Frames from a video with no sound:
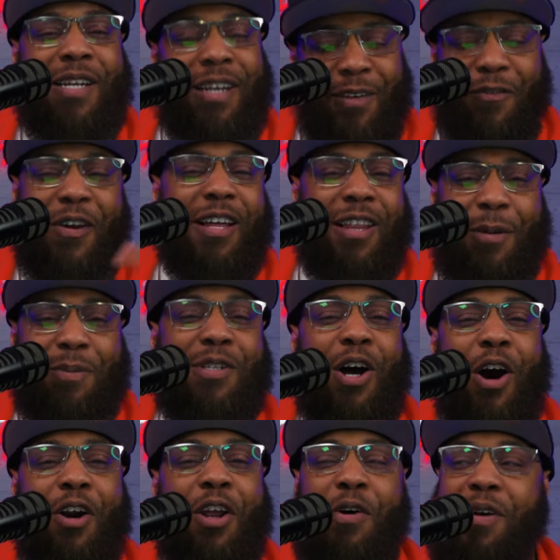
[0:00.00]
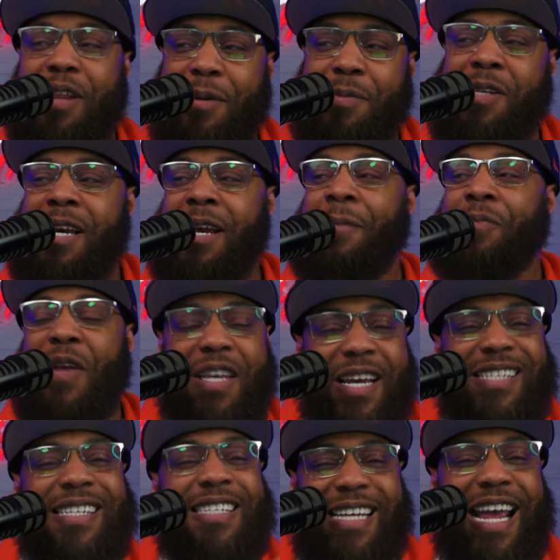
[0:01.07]
And if it clips, the audio clips, it
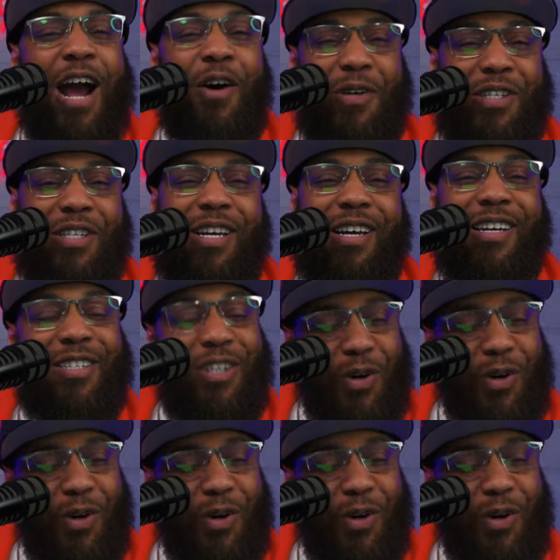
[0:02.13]
doesn't sound as good.